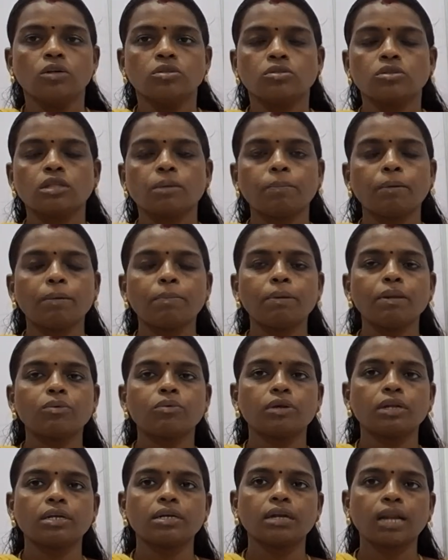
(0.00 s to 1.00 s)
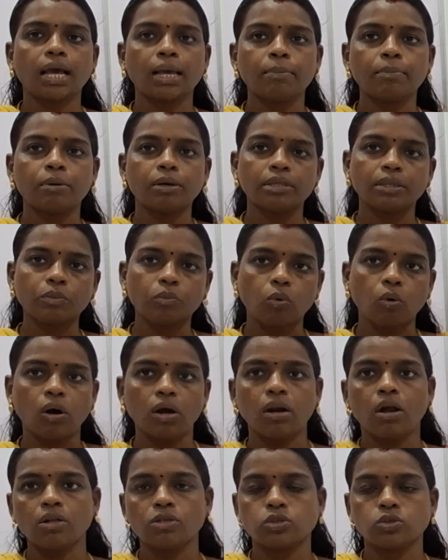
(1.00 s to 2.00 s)
So the people couldn't climb on the
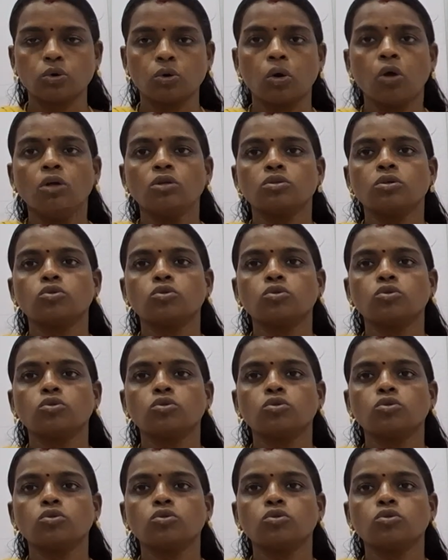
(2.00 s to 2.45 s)
wall also.